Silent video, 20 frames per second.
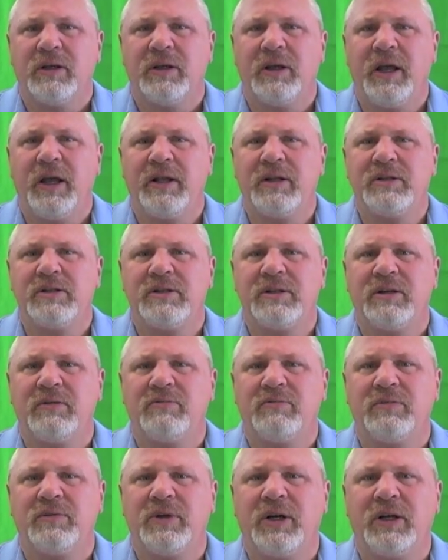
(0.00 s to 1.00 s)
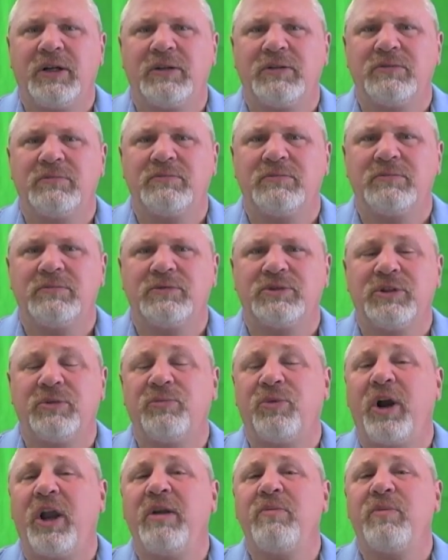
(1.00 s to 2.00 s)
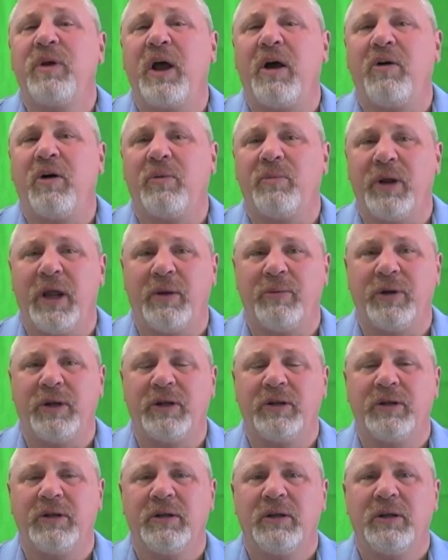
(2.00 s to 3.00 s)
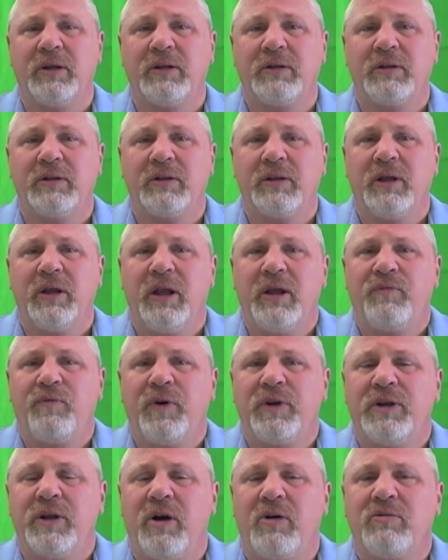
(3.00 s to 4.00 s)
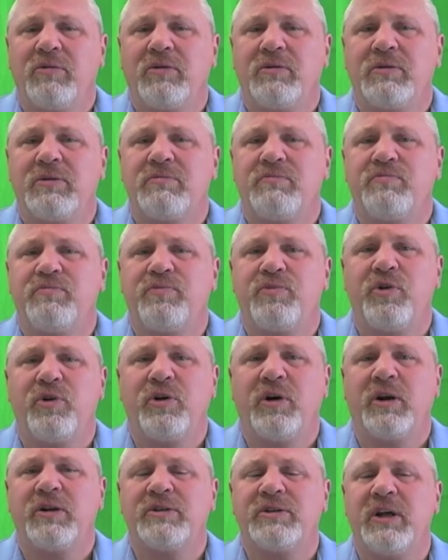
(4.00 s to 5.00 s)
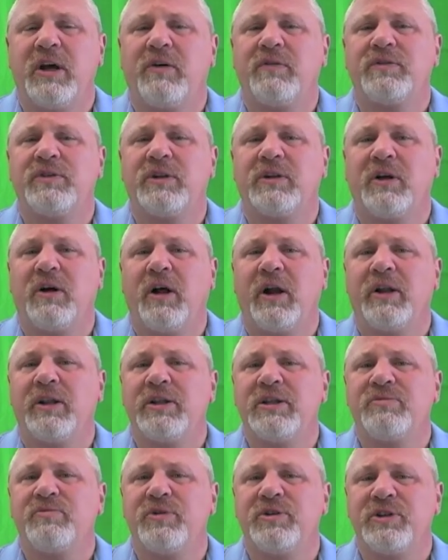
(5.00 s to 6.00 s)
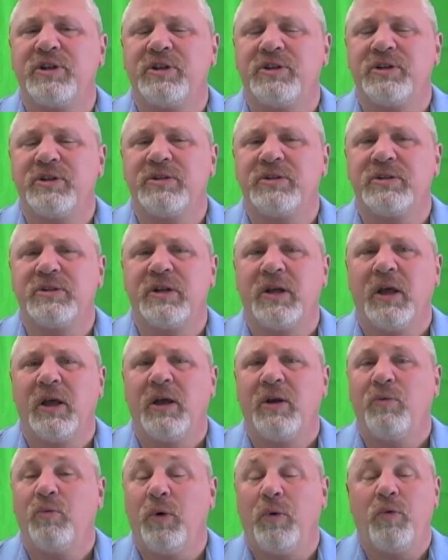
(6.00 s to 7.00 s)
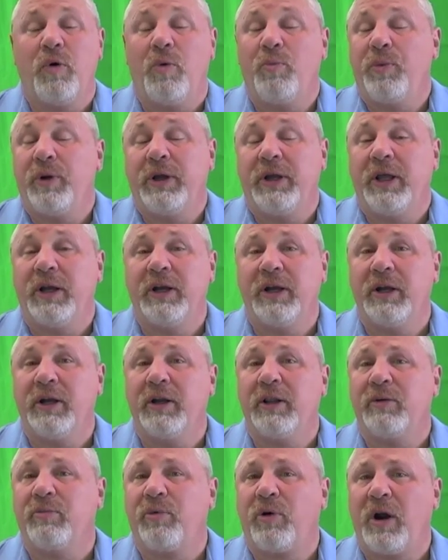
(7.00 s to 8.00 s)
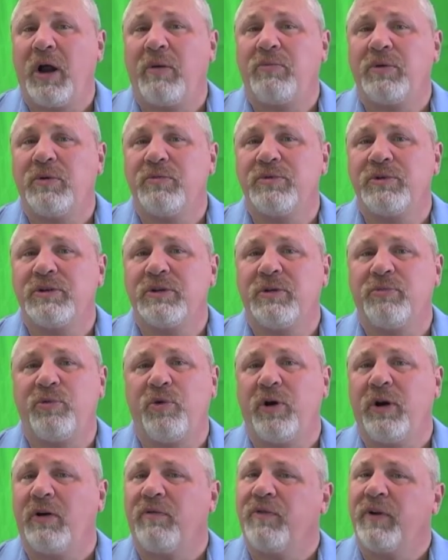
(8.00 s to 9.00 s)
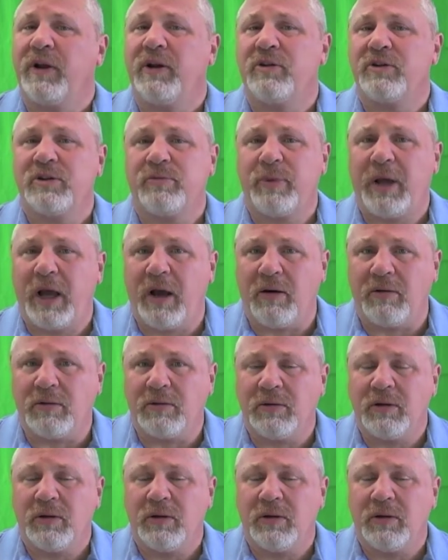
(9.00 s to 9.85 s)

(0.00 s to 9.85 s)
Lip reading: and some brain power maybe. If we don't put ourselves in a lot of these positions, we won't be getting into the problems to point our fingers about.